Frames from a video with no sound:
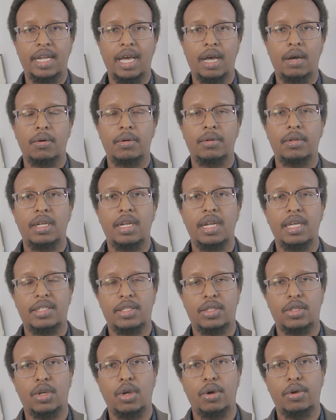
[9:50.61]
Now,
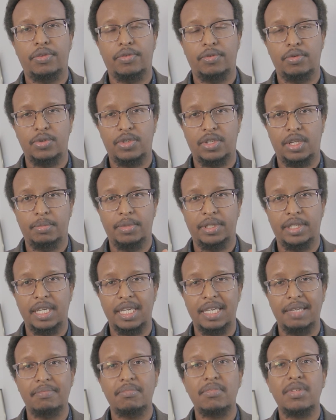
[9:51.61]
let's go through some of
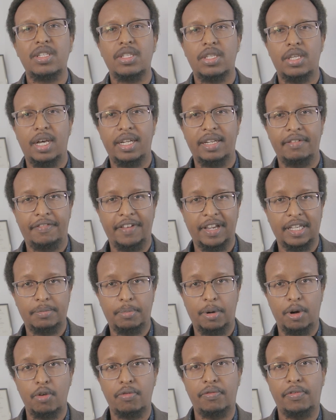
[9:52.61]
the side
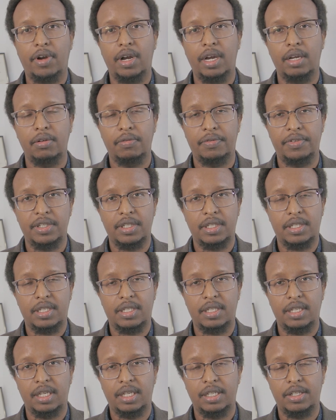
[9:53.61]
effect profile of
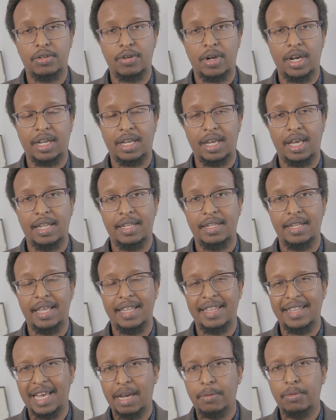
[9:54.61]
this drug, and
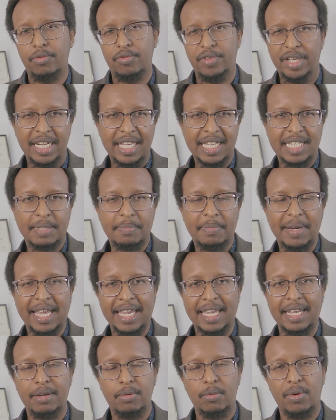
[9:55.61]
that will really
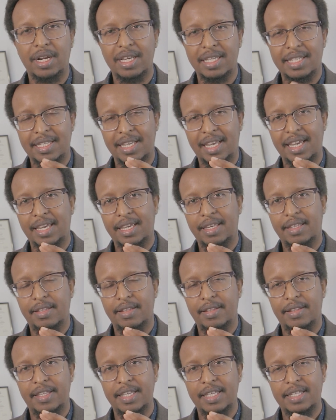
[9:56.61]
explain when I say
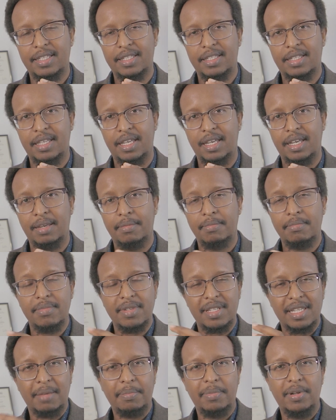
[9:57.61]
this
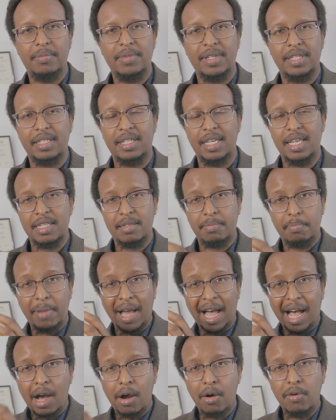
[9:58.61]
supplement is
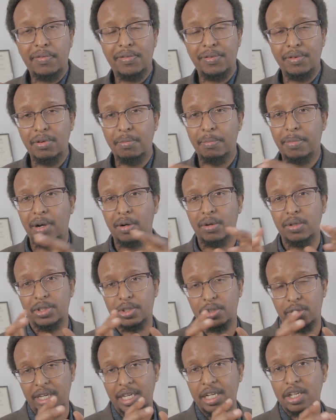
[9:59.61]
powerful but
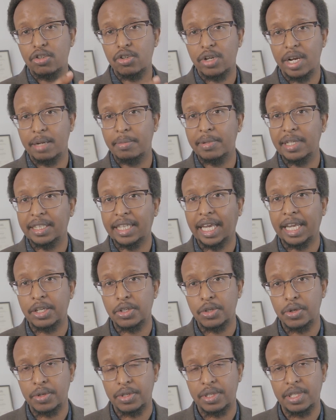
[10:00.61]
also incredibly
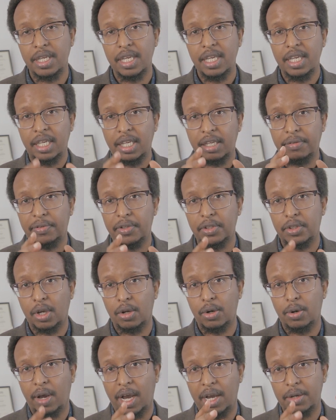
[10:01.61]
dangerous if you
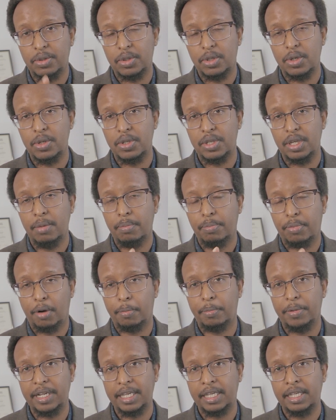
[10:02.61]
don't know how to use it
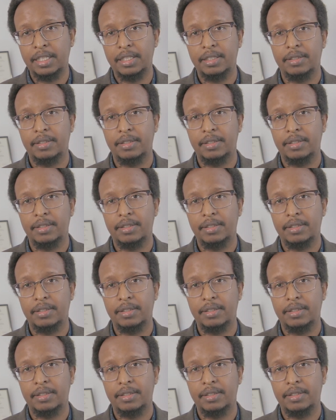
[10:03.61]
properly.